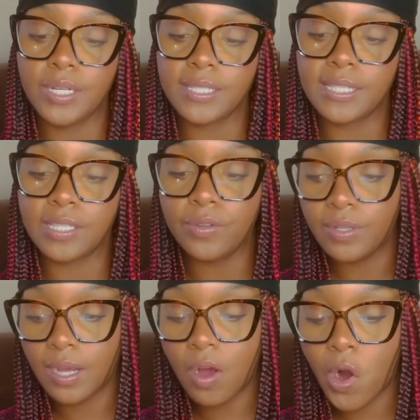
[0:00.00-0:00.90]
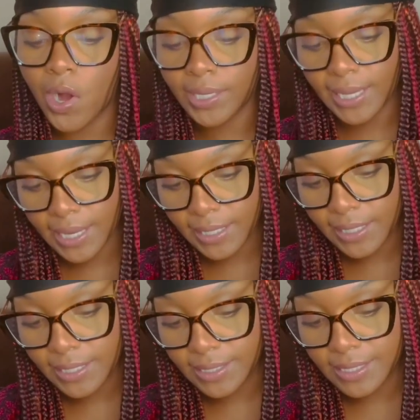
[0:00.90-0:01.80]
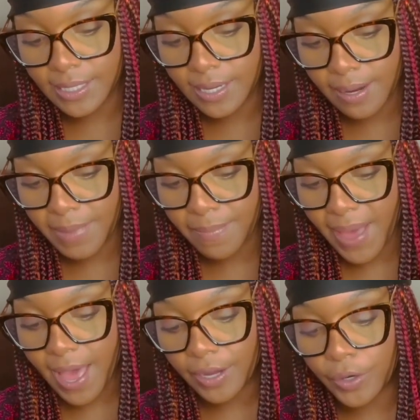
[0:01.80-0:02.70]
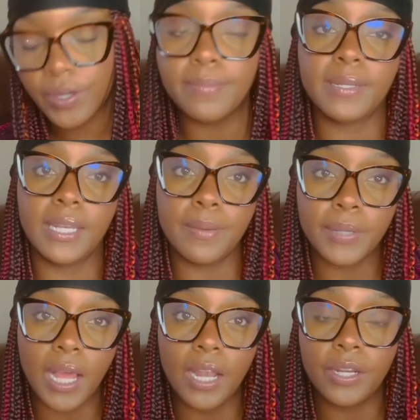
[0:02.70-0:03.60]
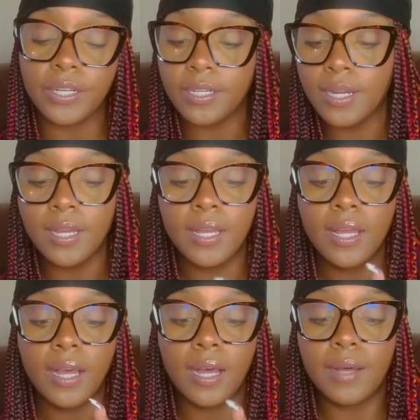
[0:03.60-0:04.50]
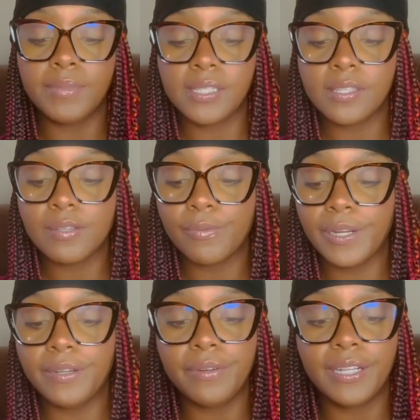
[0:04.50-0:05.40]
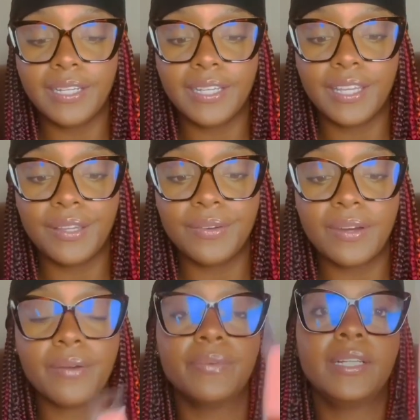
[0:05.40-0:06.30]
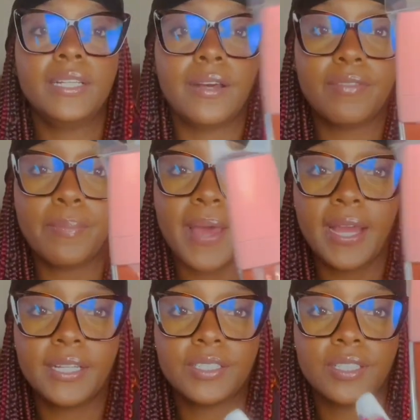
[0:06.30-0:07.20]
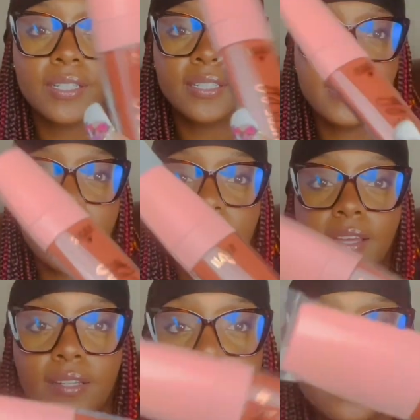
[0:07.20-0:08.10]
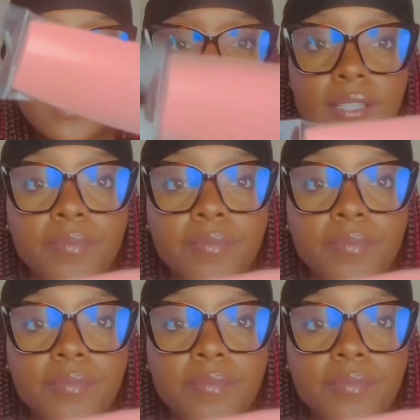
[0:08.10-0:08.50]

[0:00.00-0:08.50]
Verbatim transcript: Silk Hard Candy. This is the Demi Matte Cream Lip Color. This is really, really cute. I really love the packaging. Look how that looks.